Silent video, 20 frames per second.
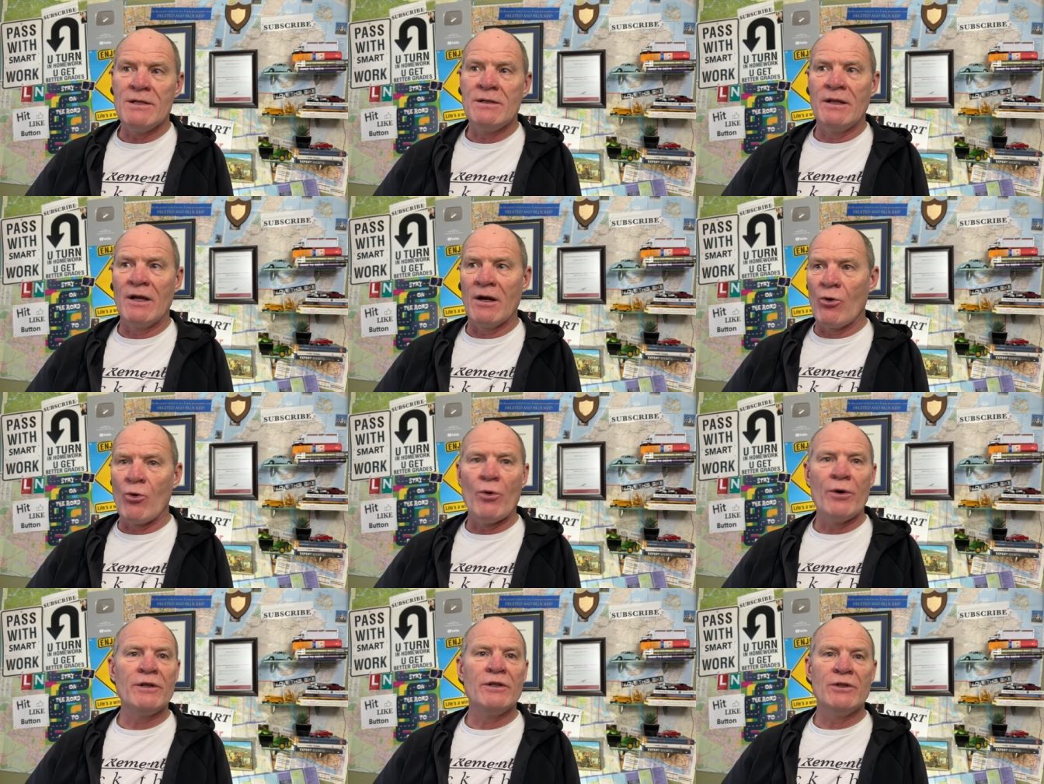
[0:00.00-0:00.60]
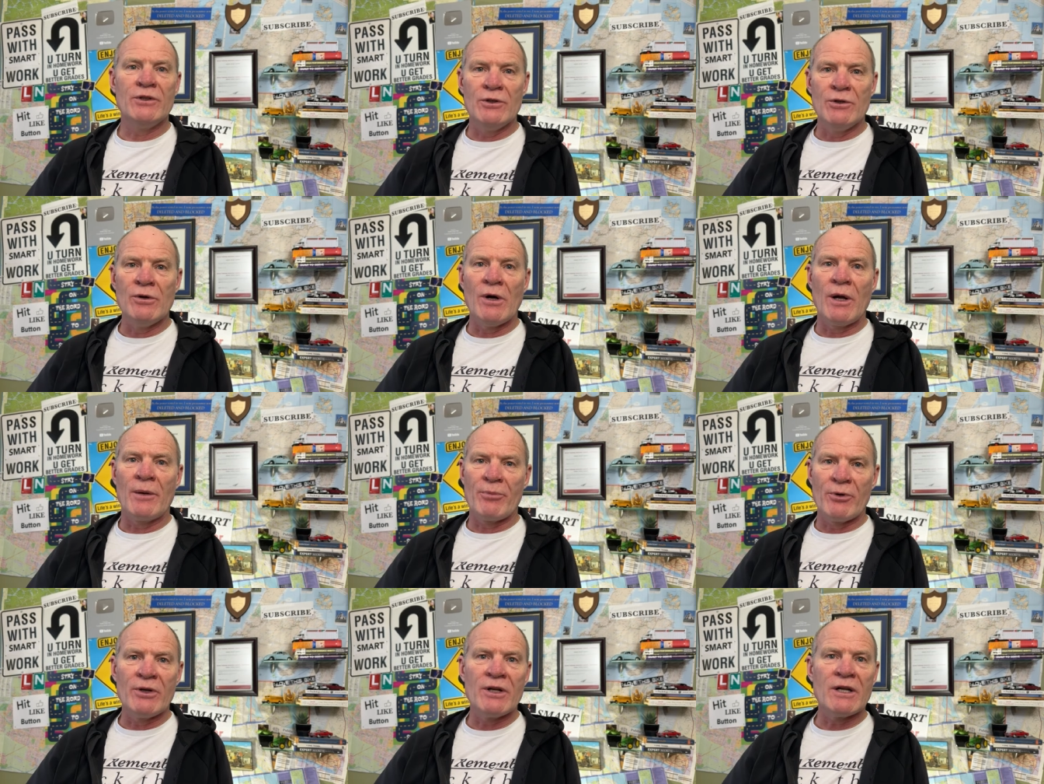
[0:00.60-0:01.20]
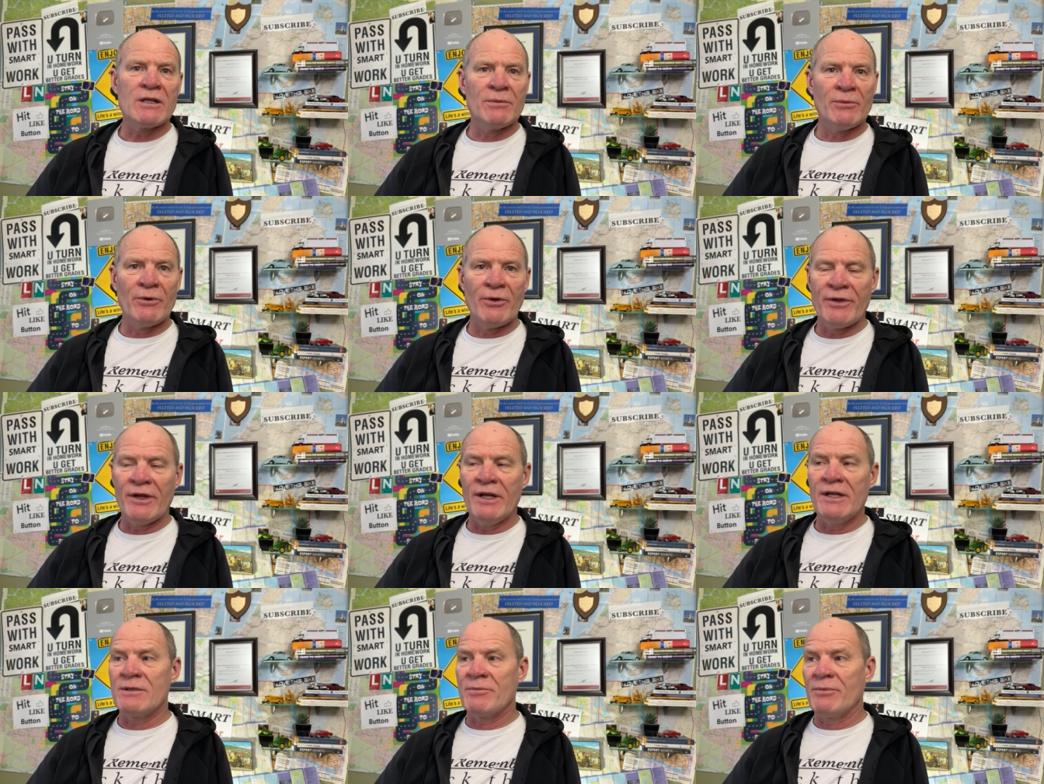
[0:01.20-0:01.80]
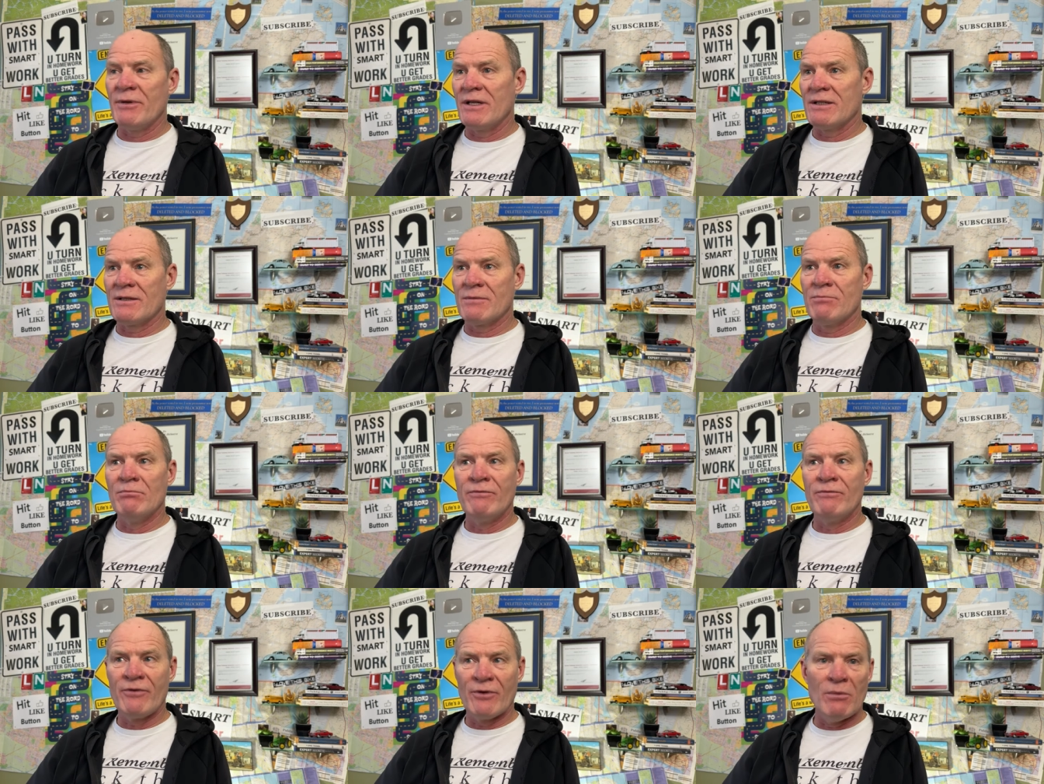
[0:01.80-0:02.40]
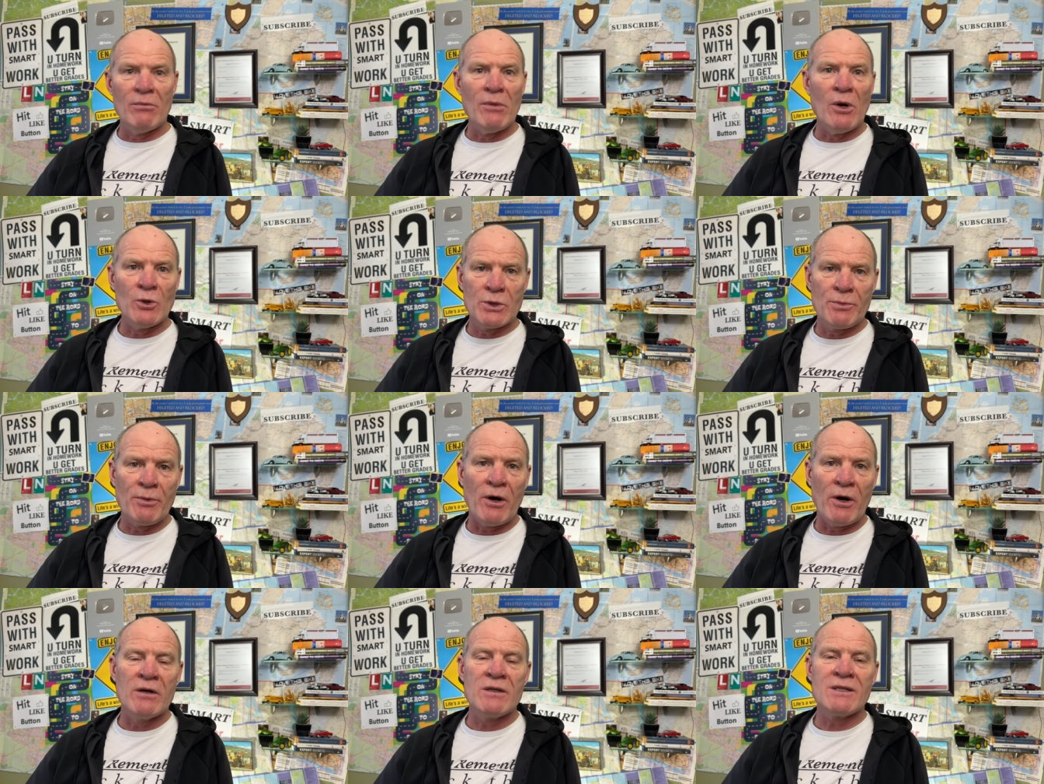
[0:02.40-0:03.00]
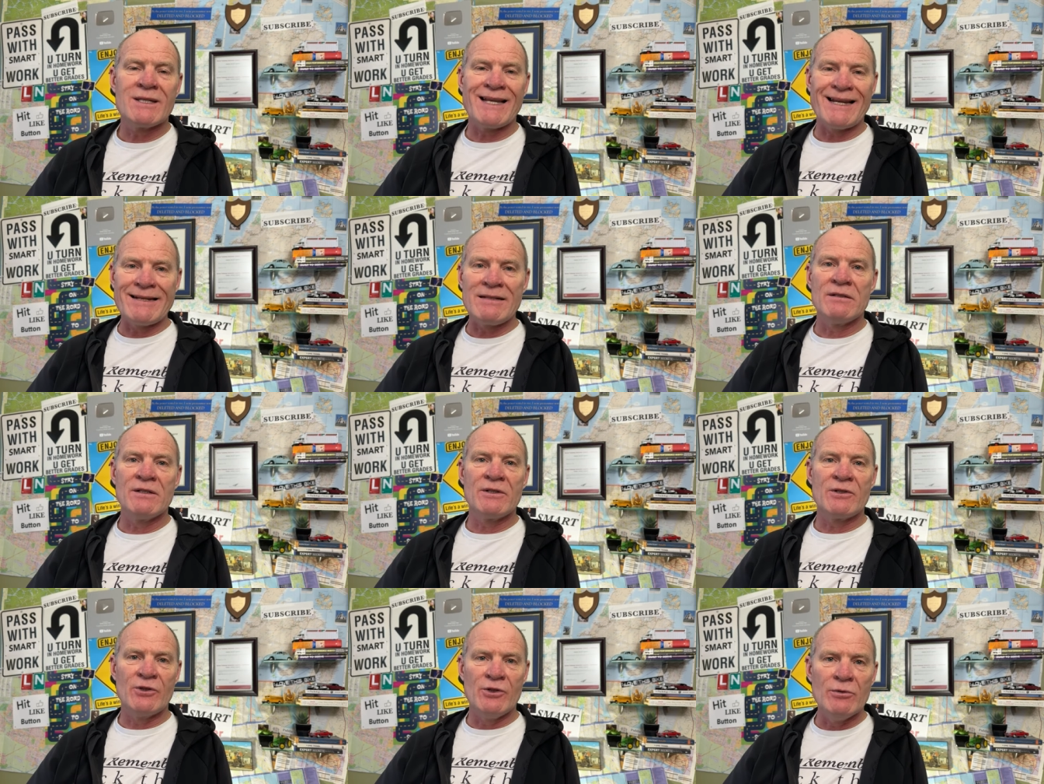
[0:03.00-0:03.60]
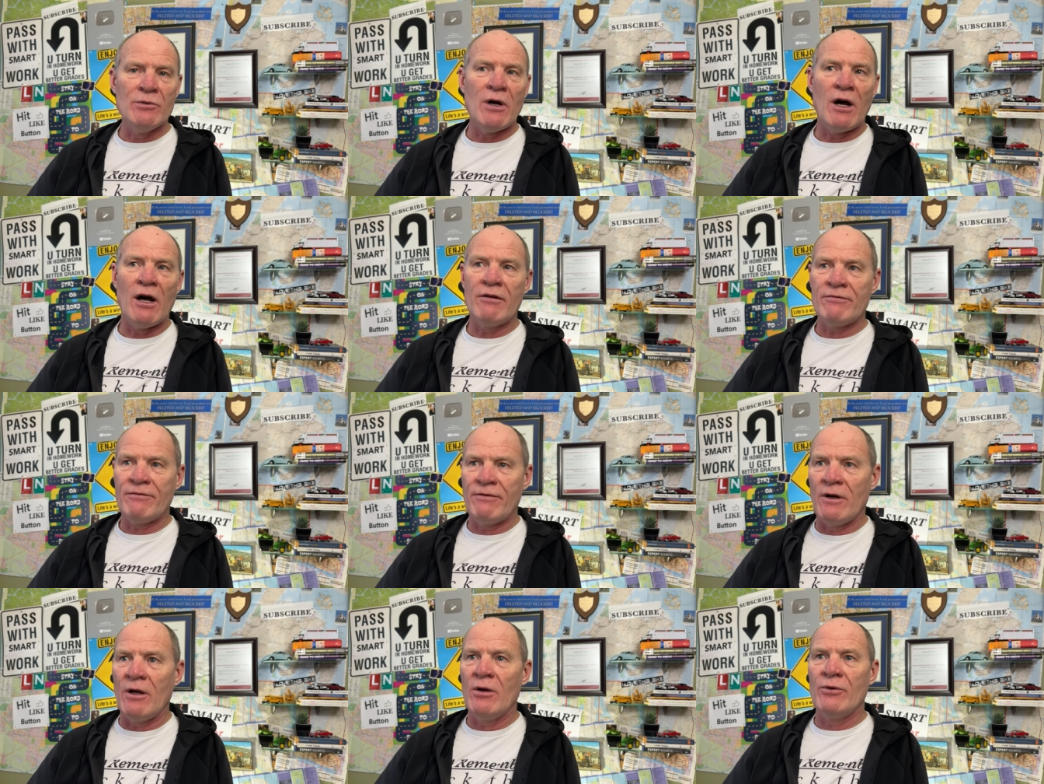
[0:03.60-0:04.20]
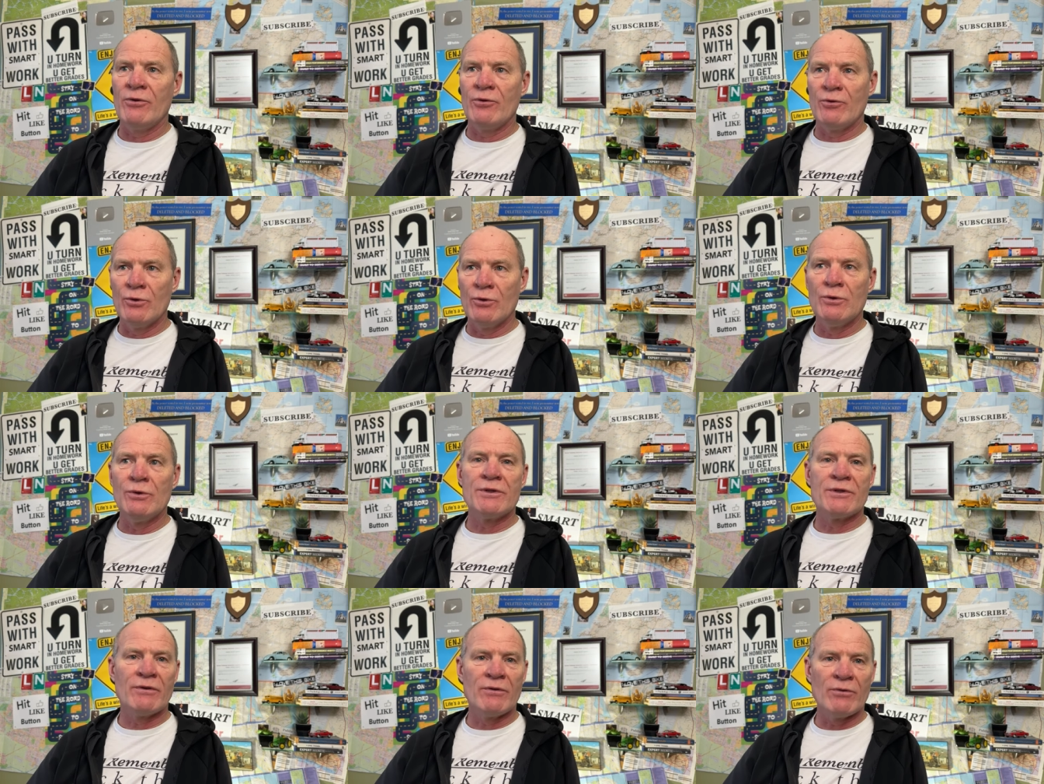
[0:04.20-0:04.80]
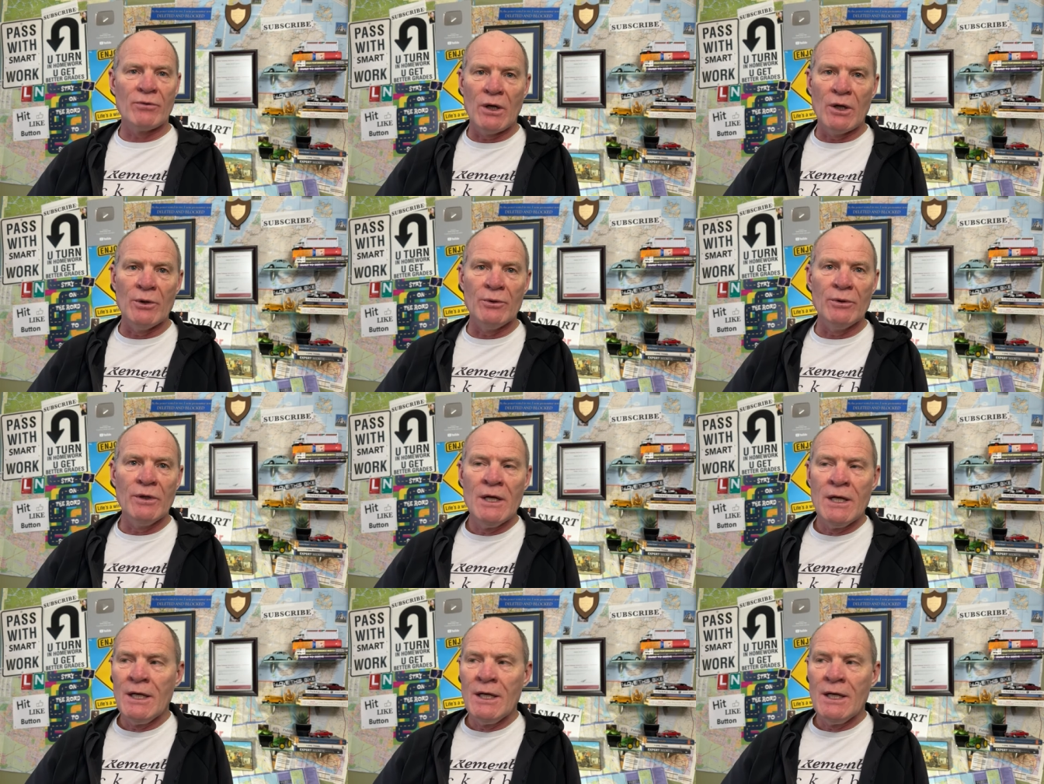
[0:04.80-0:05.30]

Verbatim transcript: They're going to do unpredictable things because, for the most part, cyclists do not follow the rules of the road.